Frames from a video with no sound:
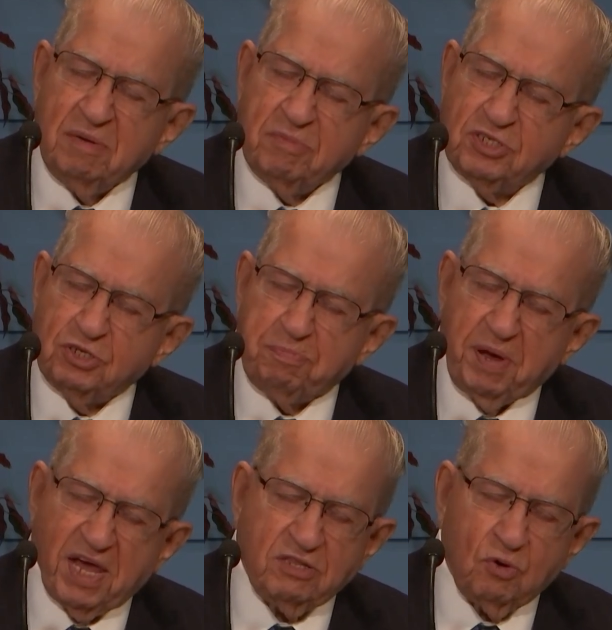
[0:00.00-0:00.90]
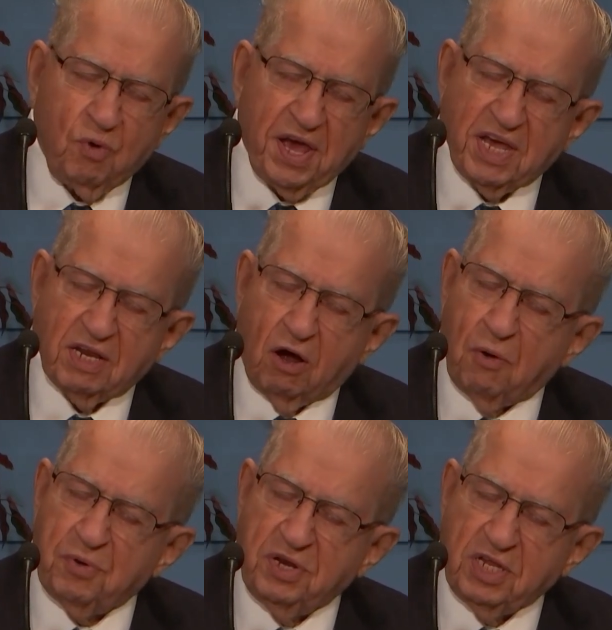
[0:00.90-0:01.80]
But you paved the way, and
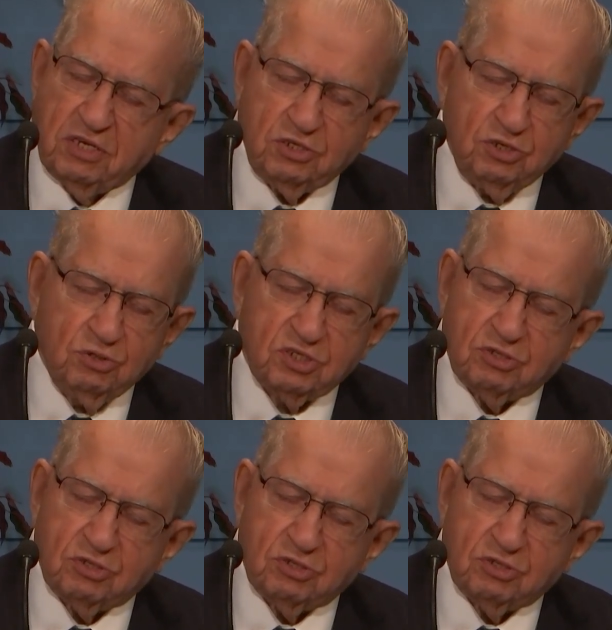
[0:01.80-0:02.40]
all we need to do is